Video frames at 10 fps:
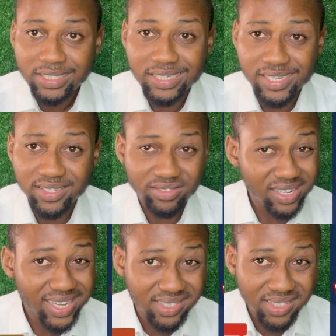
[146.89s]
is
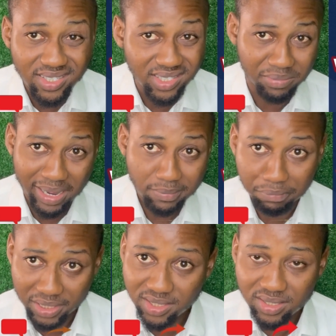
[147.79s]
real estate is demand
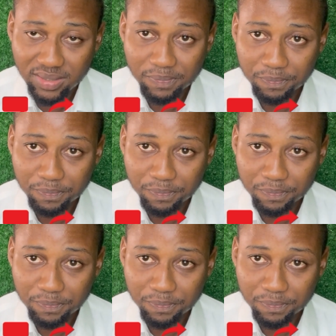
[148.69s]
based.